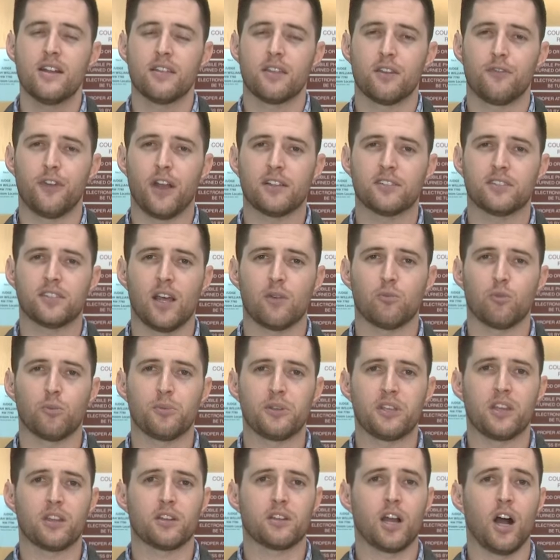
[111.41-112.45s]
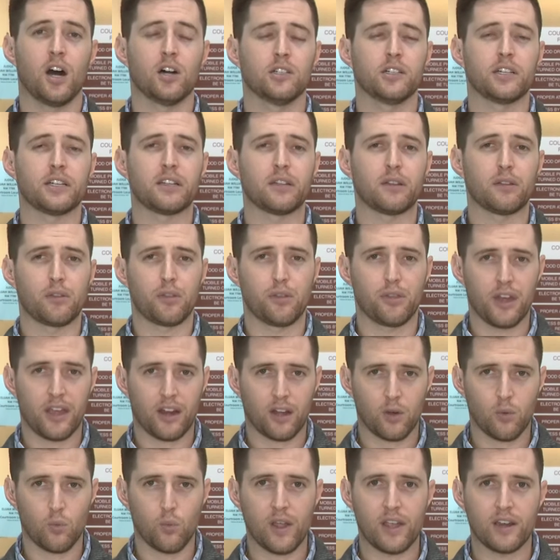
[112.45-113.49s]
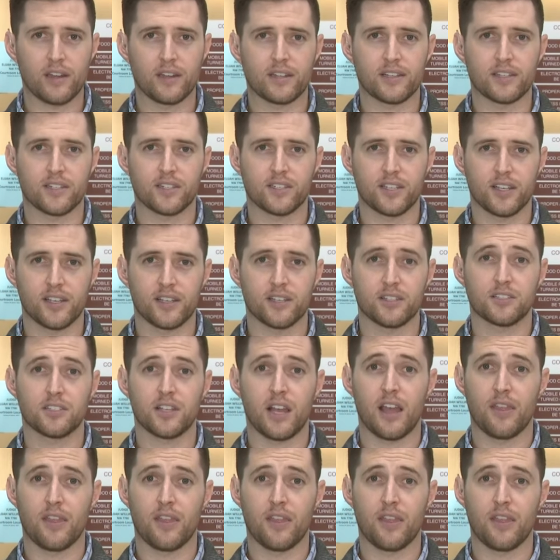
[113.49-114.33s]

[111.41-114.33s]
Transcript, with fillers: The defense then will begin calling their witnesses,